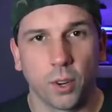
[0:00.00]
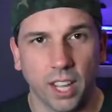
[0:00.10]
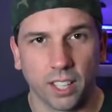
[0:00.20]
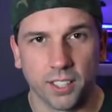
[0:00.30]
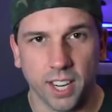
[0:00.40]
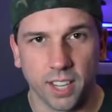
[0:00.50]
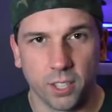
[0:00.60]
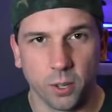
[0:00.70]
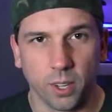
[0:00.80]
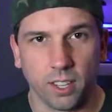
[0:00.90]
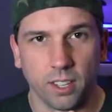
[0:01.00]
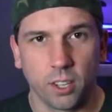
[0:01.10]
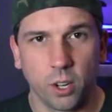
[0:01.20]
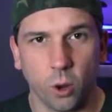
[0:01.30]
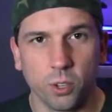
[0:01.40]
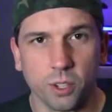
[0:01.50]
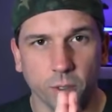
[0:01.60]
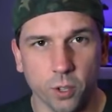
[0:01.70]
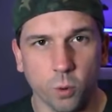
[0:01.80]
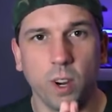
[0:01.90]
Okay, let's get into it. Goals
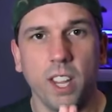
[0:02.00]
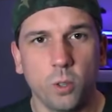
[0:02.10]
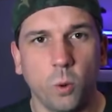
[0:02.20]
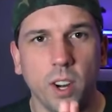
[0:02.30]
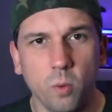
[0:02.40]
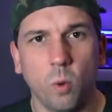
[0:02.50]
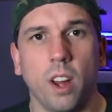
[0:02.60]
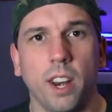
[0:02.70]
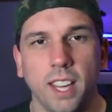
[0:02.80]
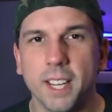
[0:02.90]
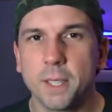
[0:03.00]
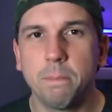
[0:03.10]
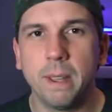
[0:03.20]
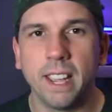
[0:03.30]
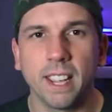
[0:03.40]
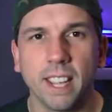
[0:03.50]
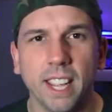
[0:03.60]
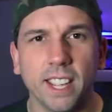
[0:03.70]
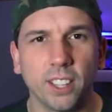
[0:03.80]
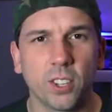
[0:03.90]
for 2021. It's big,
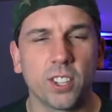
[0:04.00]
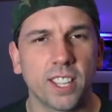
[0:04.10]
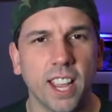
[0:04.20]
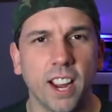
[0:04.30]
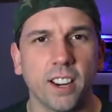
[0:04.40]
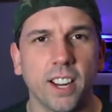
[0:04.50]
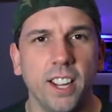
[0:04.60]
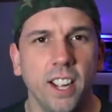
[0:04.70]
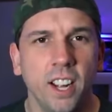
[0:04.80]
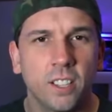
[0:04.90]
it looks scary.